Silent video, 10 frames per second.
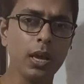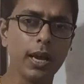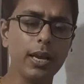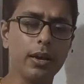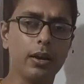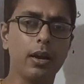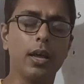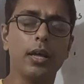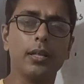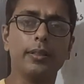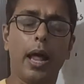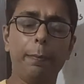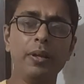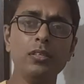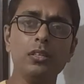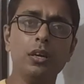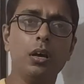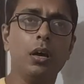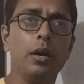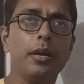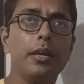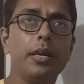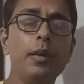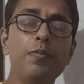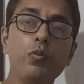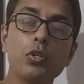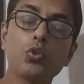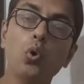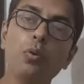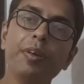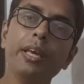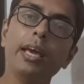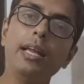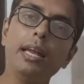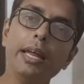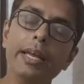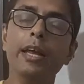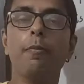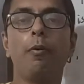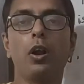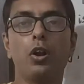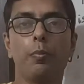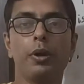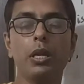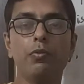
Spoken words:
Clear? That means if you are solving a linear polynomial, you